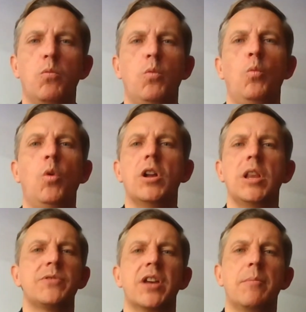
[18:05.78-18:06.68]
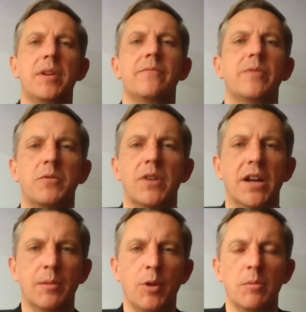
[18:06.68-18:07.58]
what clubs are coming in for him, Greg, at
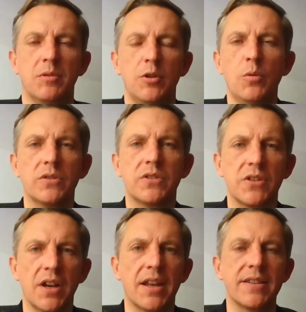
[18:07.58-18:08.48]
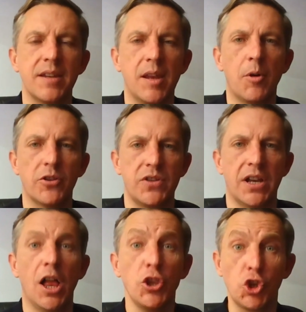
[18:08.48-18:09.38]
the moment? Who wants to sign Anthony
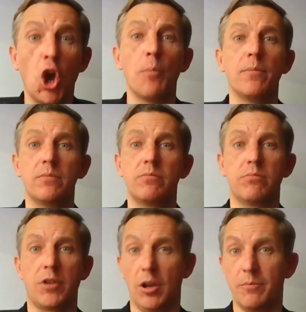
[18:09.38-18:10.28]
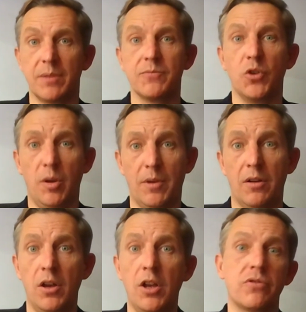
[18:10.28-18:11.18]
Martial? Top clubs, I'm talking about,
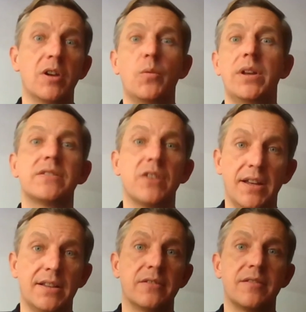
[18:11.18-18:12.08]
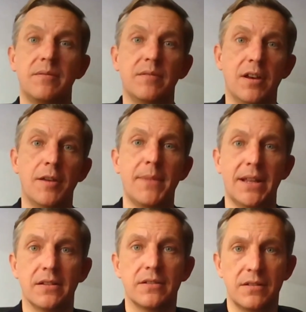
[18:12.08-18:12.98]
trying to win titles and
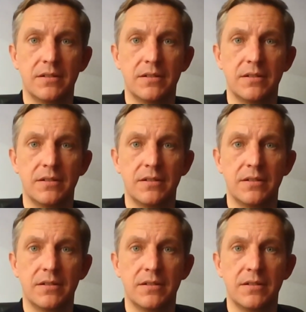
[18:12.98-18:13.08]
medals.